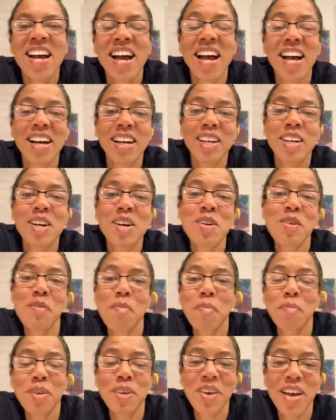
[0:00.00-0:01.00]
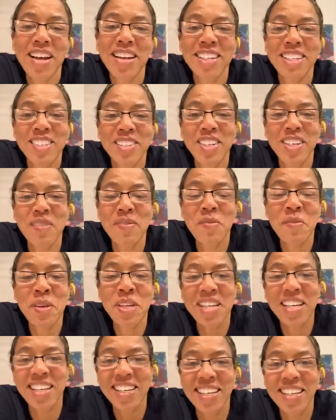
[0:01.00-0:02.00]
I hope you had a great
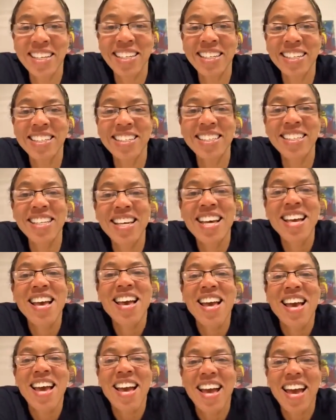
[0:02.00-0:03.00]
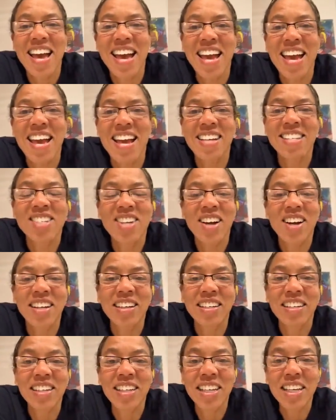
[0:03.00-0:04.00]
weekend and are
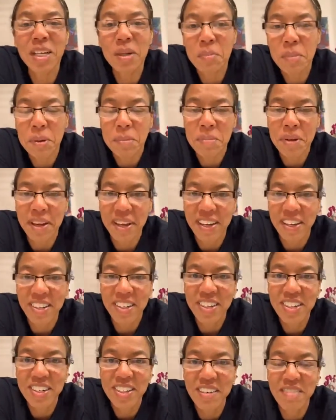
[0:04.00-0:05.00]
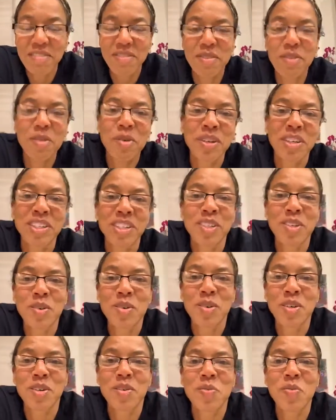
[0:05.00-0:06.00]
getting prepared for
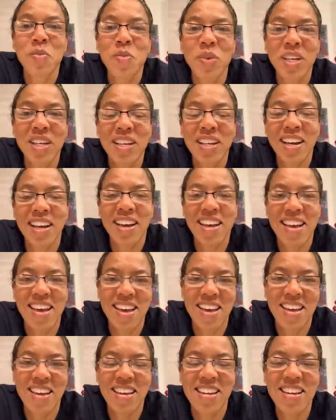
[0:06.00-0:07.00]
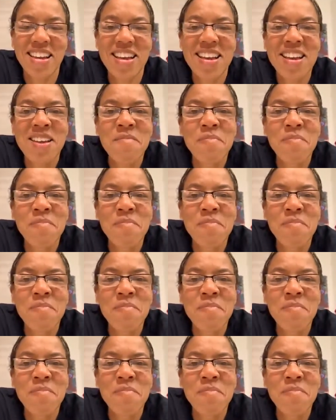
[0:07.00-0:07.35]
your week ahead.